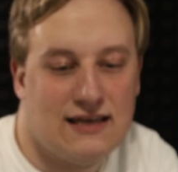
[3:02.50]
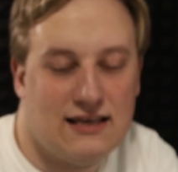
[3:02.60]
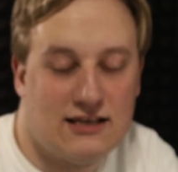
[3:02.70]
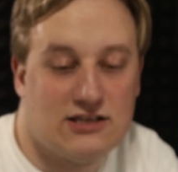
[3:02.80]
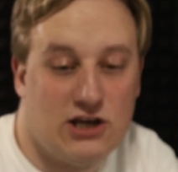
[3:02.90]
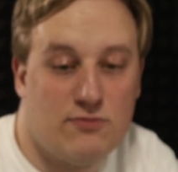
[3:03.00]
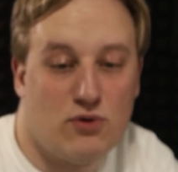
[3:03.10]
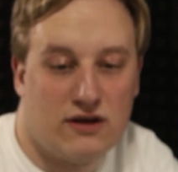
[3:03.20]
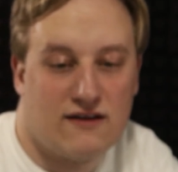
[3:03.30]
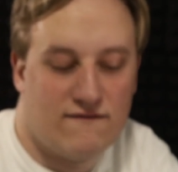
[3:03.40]
the
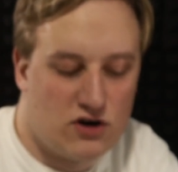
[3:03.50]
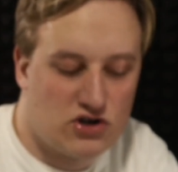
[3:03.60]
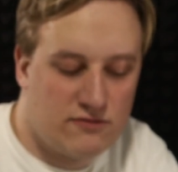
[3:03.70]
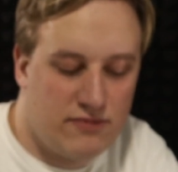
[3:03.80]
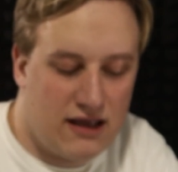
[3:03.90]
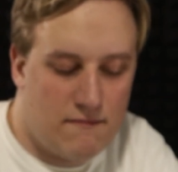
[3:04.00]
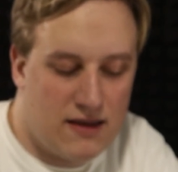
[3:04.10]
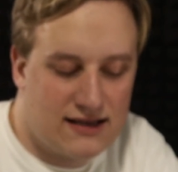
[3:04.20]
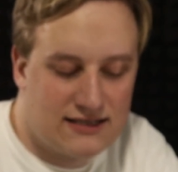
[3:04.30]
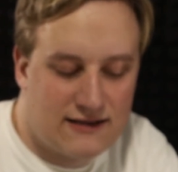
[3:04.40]
2-point conversion being
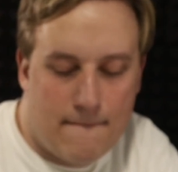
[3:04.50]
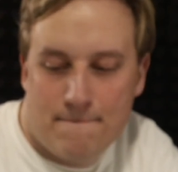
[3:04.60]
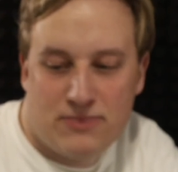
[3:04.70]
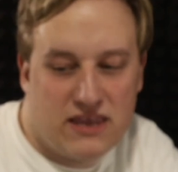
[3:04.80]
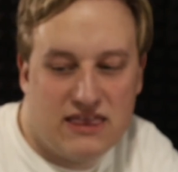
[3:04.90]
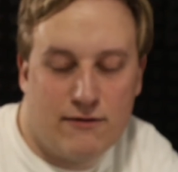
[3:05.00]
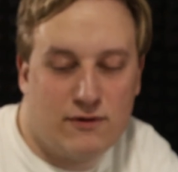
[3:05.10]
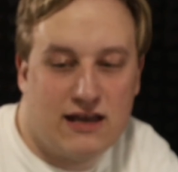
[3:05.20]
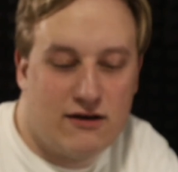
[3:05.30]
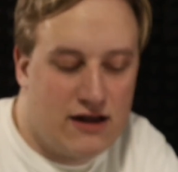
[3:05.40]
missed. Then we
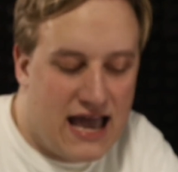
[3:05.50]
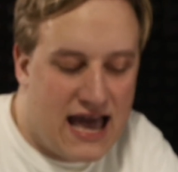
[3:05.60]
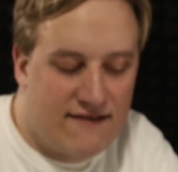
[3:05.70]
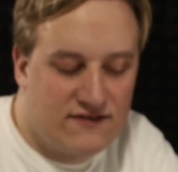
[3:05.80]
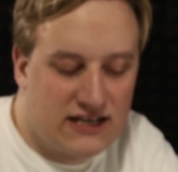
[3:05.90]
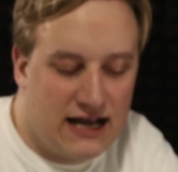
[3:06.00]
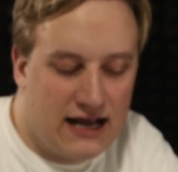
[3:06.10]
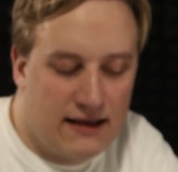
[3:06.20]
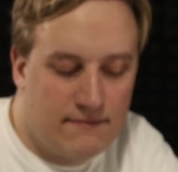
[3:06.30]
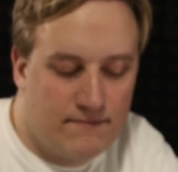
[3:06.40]
go to
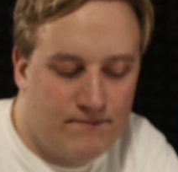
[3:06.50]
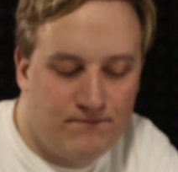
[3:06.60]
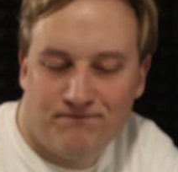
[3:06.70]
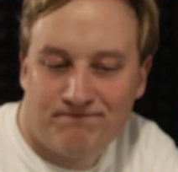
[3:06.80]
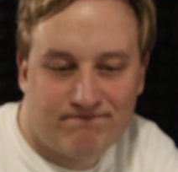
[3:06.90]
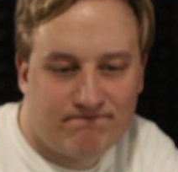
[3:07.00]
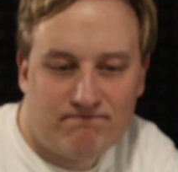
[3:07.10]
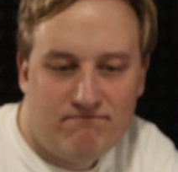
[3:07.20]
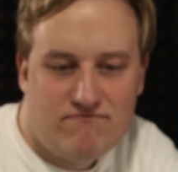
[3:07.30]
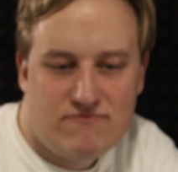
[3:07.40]
halftime
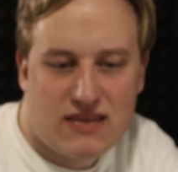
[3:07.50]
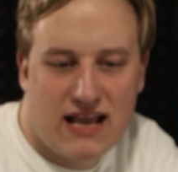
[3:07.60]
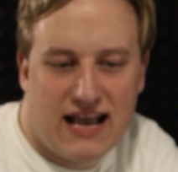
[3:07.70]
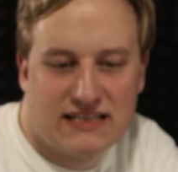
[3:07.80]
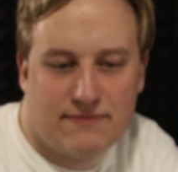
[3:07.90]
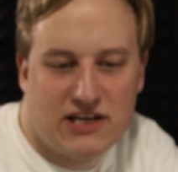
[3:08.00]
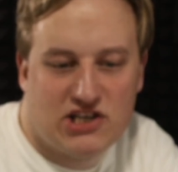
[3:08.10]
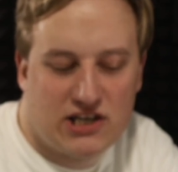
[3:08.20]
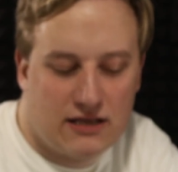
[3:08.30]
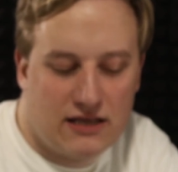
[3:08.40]
as
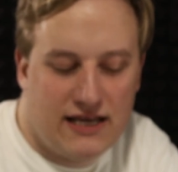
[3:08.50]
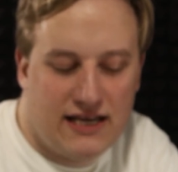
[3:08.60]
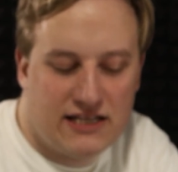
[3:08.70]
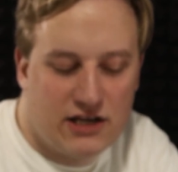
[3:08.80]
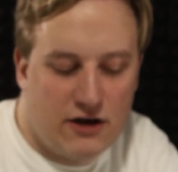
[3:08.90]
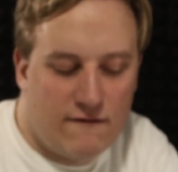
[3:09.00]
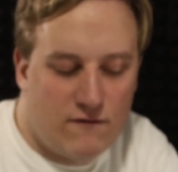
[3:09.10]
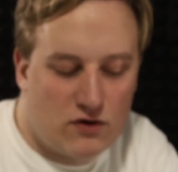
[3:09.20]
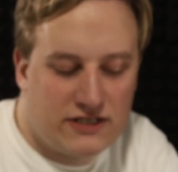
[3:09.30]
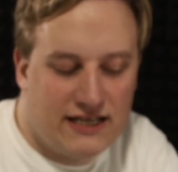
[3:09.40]
Michigan leads
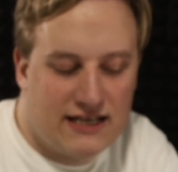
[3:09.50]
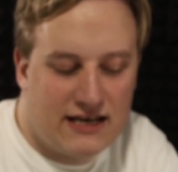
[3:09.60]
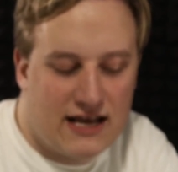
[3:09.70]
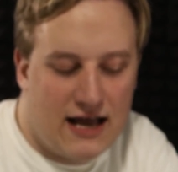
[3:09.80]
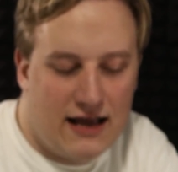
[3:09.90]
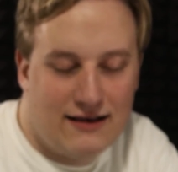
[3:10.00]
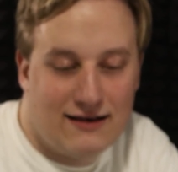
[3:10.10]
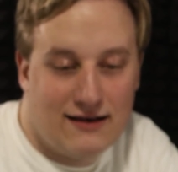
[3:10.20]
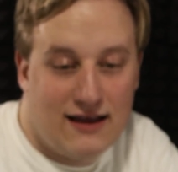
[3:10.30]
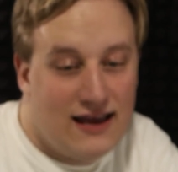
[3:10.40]
14-9.
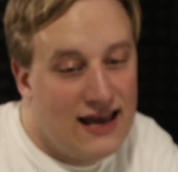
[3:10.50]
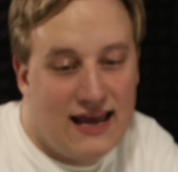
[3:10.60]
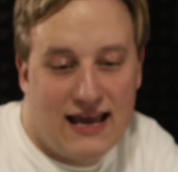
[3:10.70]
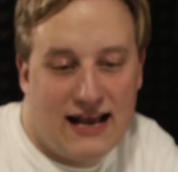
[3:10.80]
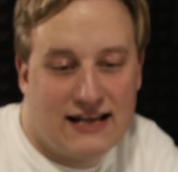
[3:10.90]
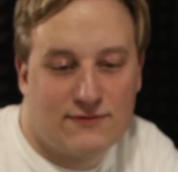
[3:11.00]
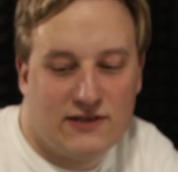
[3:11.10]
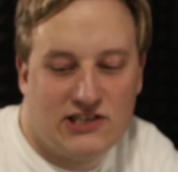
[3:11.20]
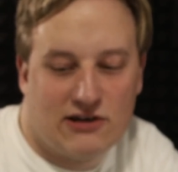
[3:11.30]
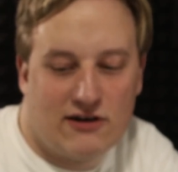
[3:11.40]
As we
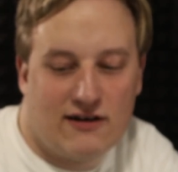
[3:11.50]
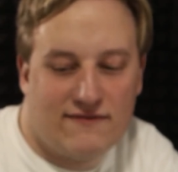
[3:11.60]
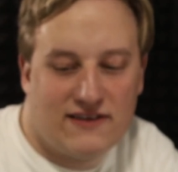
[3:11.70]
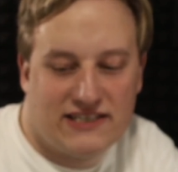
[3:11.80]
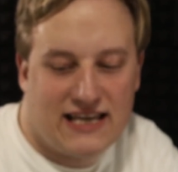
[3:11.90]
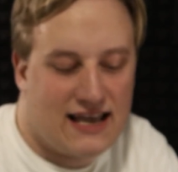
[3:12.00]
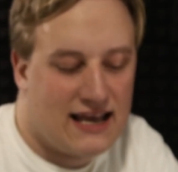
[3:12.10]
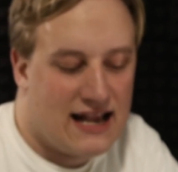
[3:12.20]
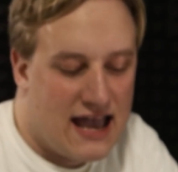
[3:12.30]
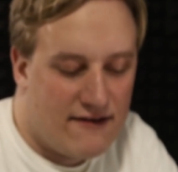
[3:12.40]
start off the second
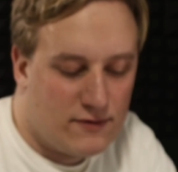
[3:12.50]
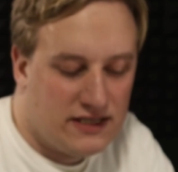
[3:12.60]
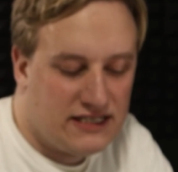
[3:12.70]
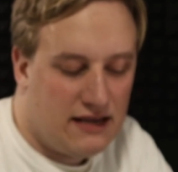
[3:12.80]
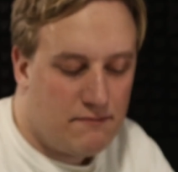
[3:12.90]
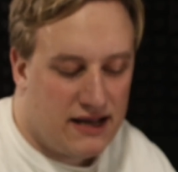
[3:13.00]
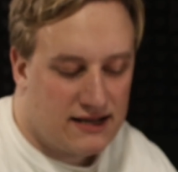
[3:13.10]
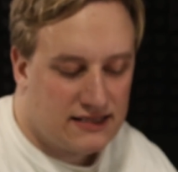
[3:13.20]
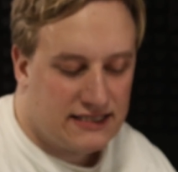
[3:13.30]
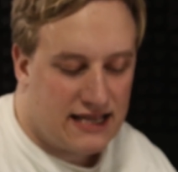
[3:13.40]
half, we see Penn
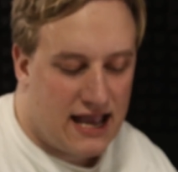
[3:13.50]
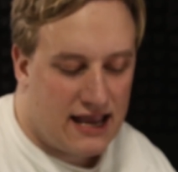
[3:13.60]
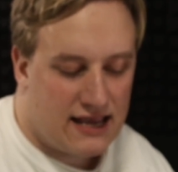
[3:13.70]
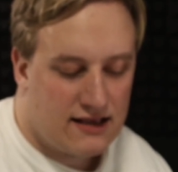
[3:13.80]
State